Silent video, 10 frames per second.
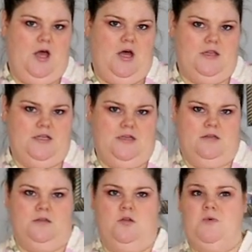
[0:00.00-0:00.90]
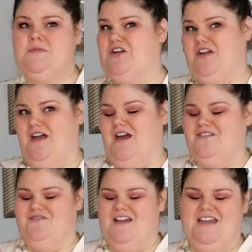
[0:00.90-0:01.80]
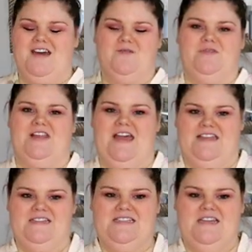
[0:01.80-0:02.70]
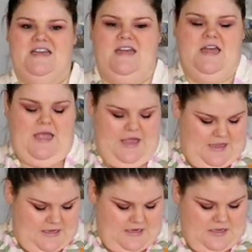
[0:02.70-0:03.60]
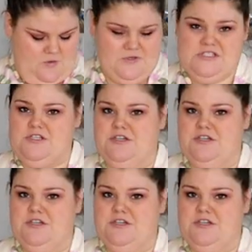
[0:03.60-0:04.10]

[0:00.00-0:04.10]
poly, nope, I'm sorry, a cotton rayon blend, and it was